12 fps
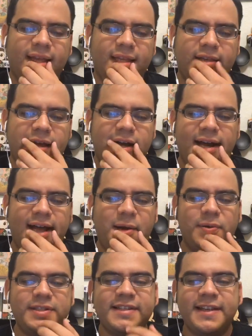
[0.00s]
I
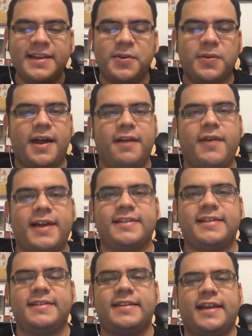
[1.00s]
wasn't gonna go live
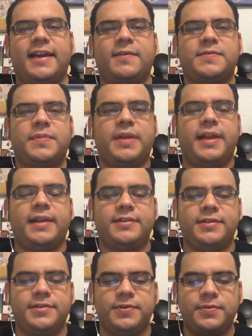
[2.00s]
actually today. I was planning
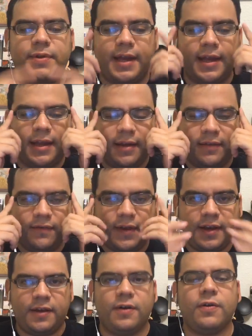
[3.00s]
to do a
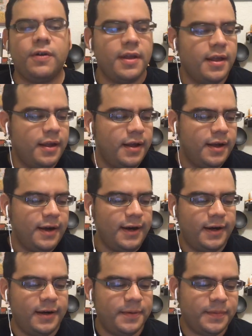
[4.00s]
video,
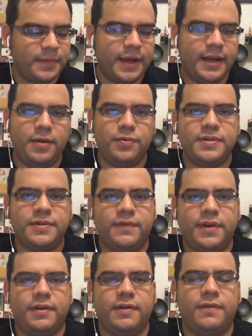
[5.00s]
and it was a
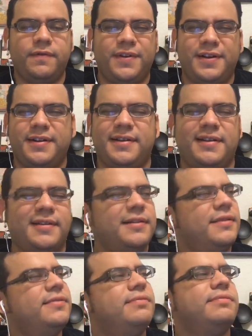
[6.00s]
video of
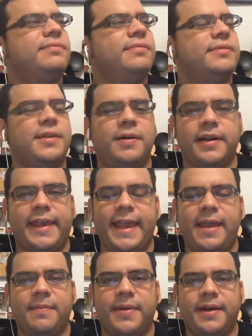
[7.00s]
a
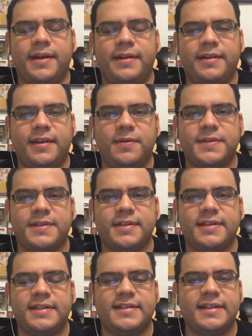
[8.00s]
game. I think it was
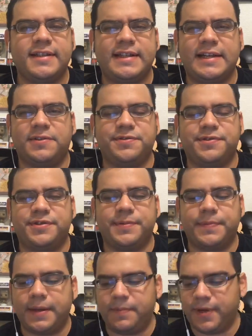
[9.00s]
a Disney Tales or
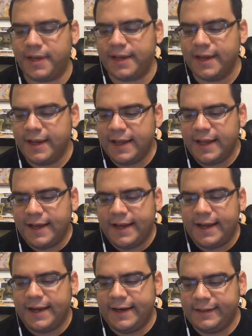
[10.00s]
something. But
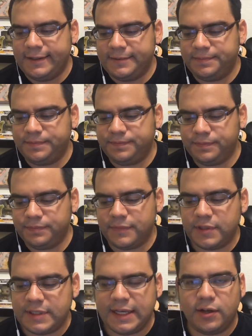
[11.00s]

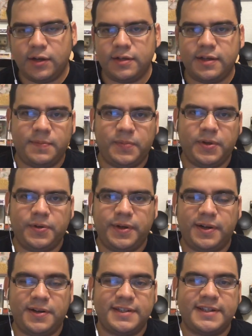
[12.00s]
it's taking long to upload,
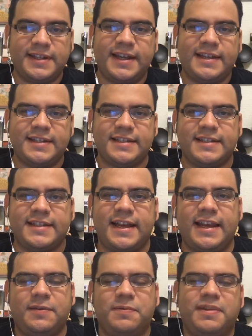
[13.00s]
and honestly, I
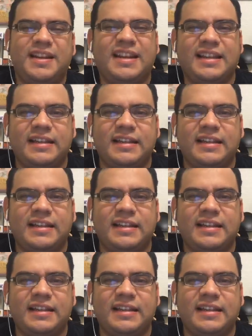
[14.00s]
didn't really,